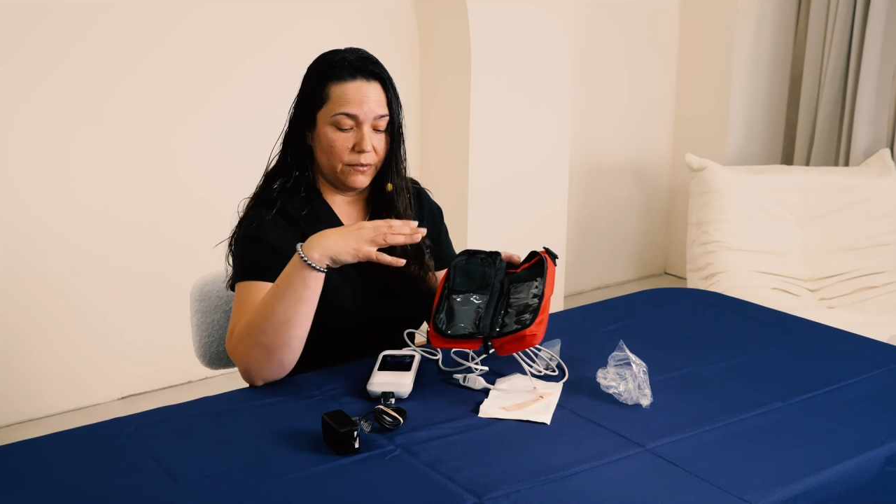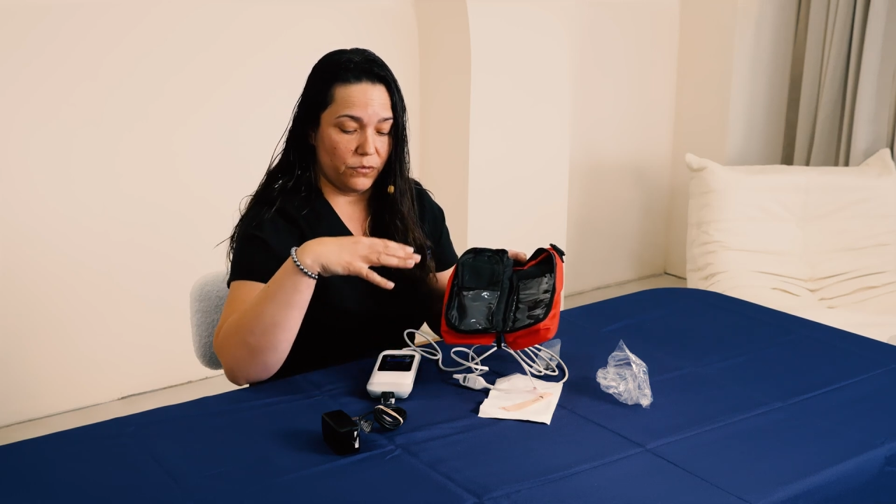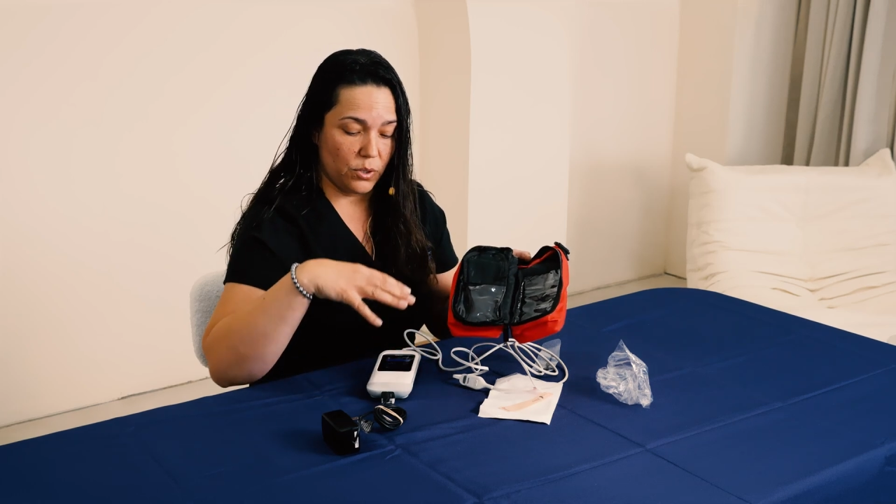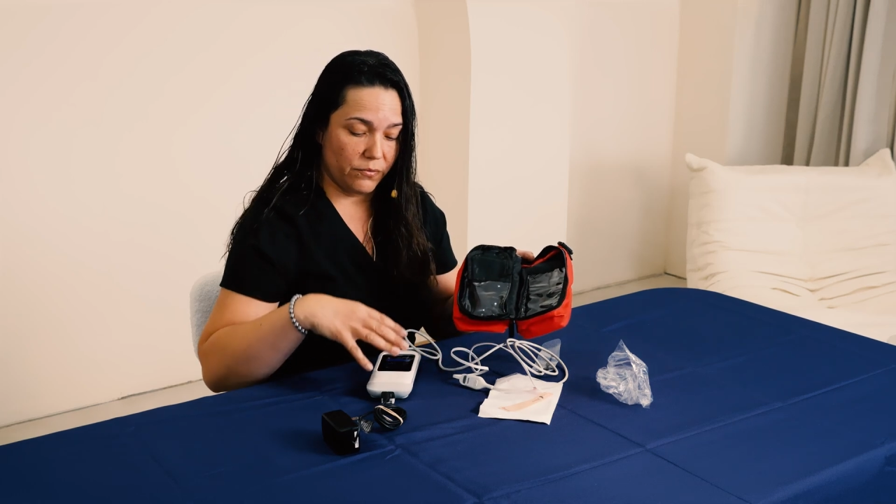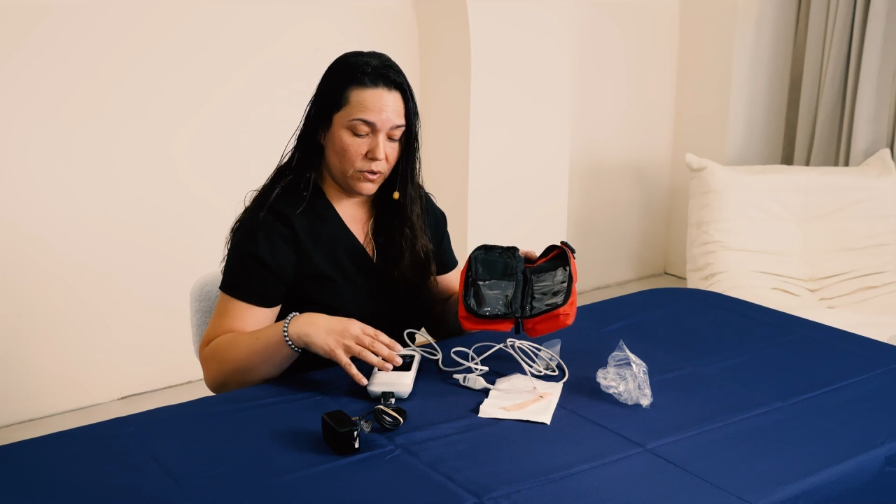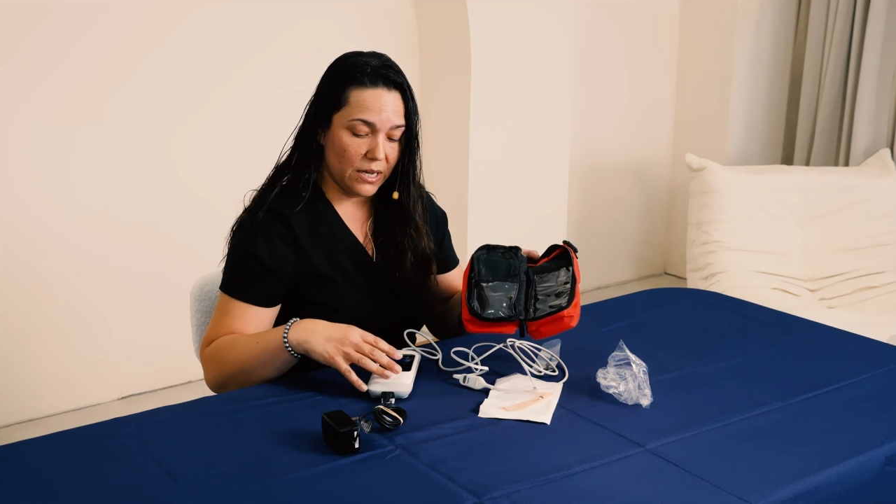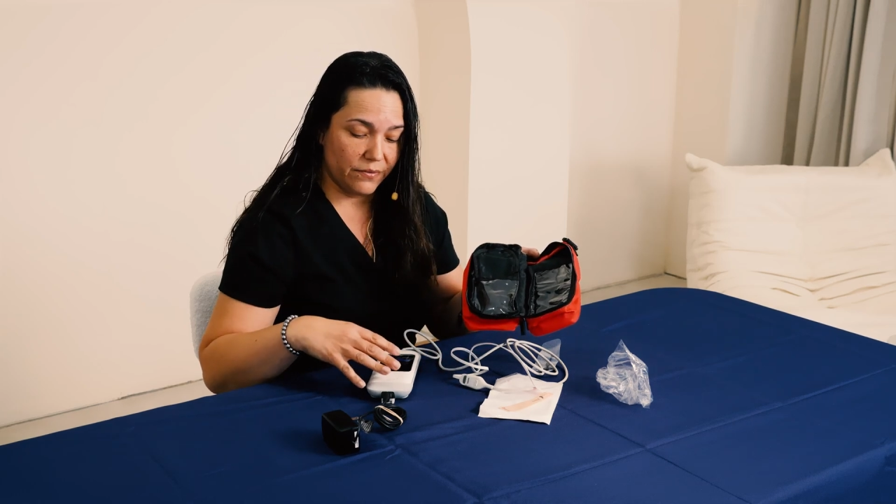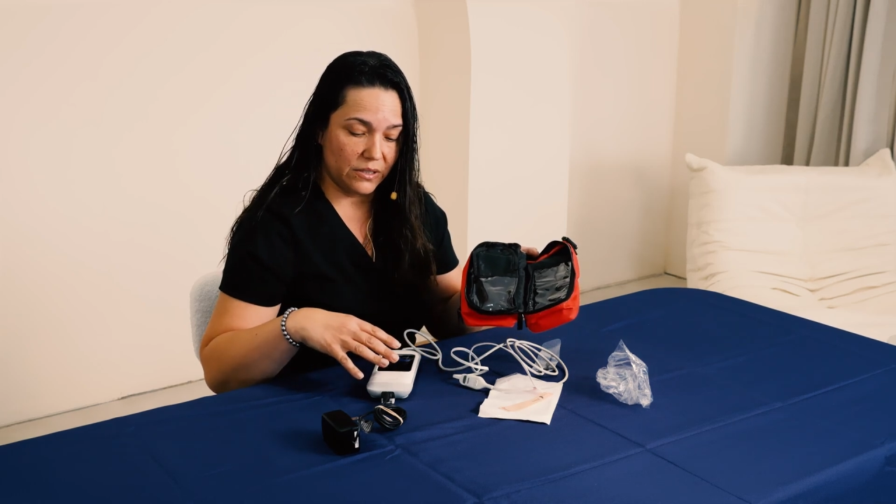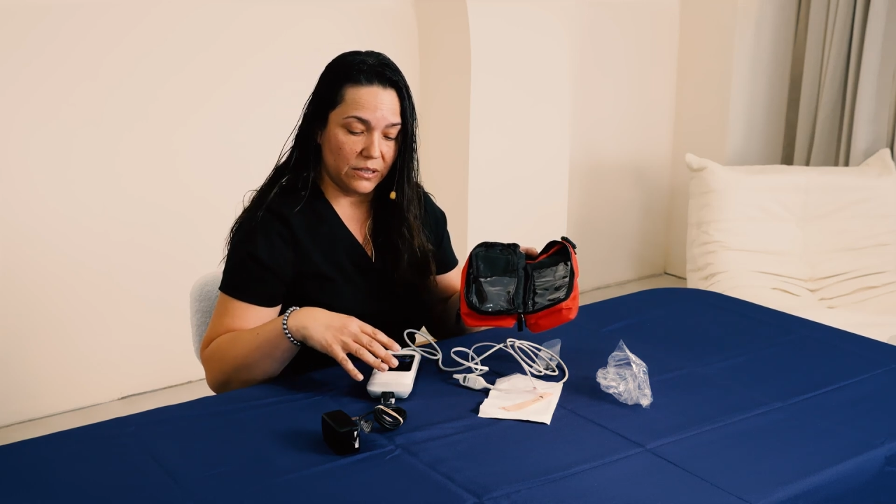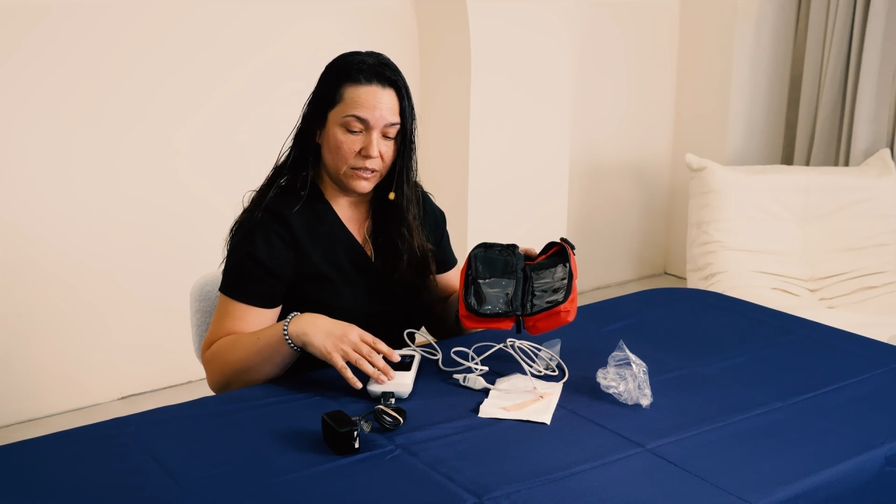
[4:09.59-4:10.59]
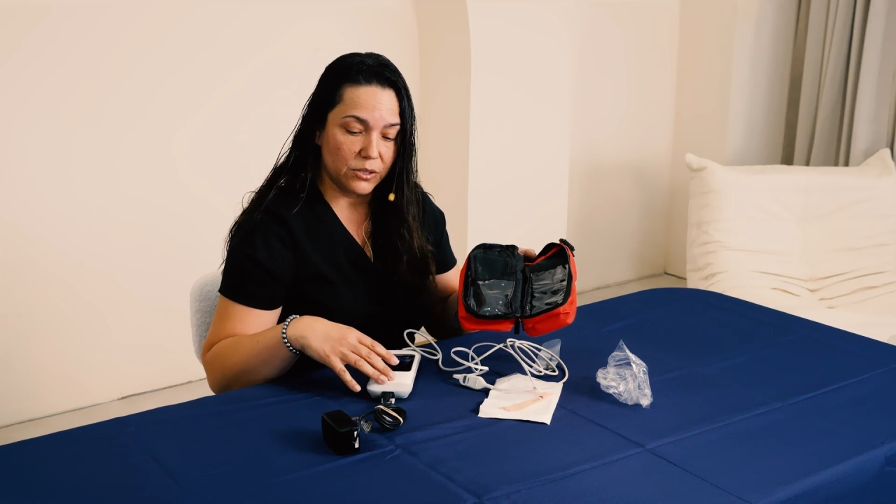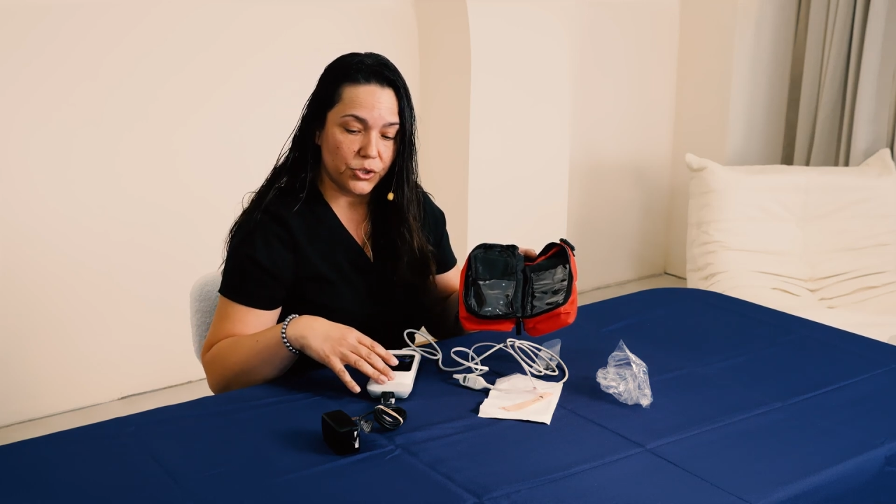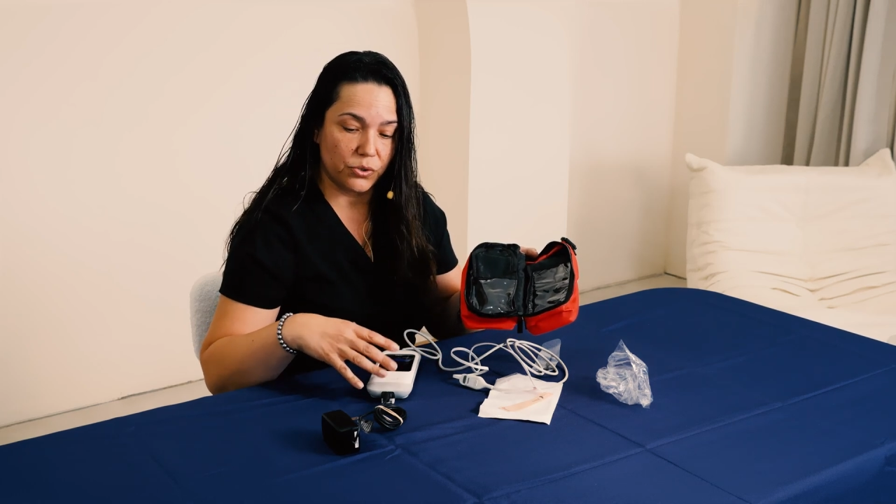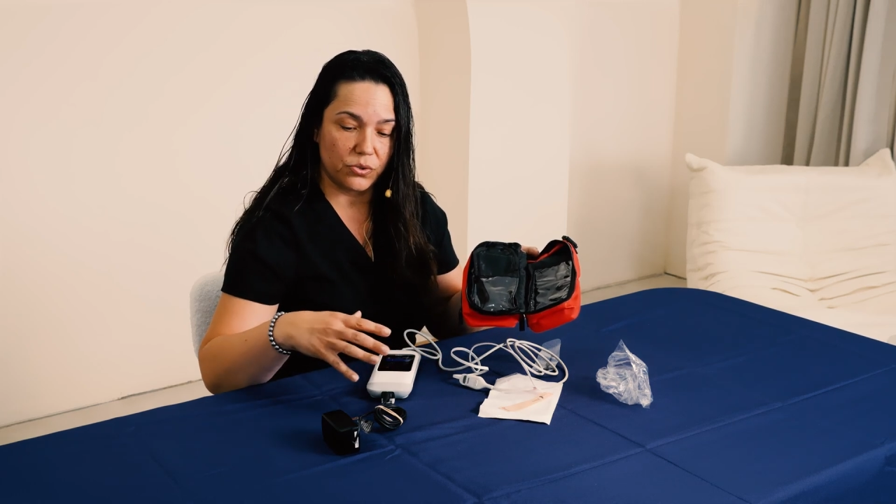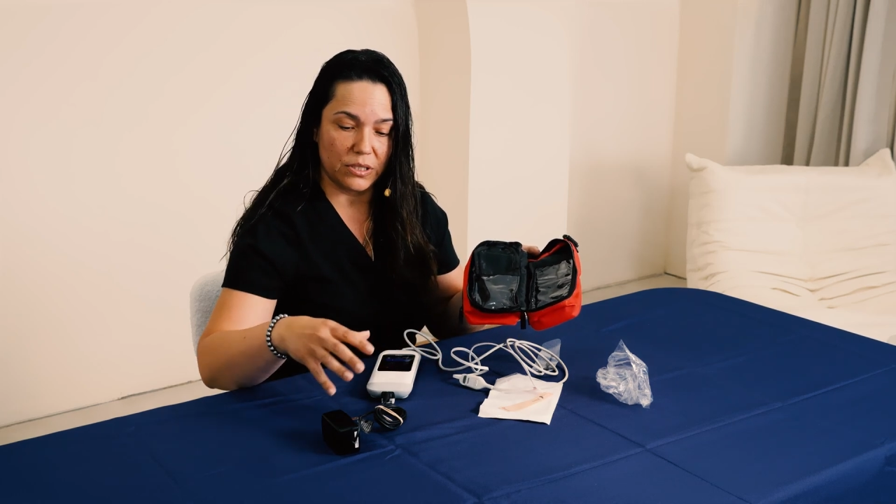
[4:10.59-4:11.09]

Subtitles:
If you ever have any issues,